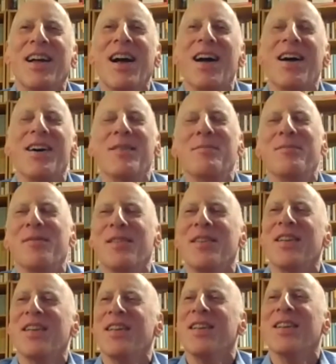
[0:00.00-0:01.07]
just Google my
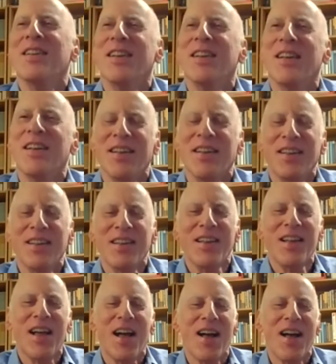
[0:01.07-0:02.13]
name.
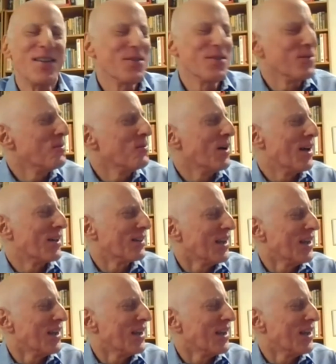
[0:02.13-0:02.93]
Well,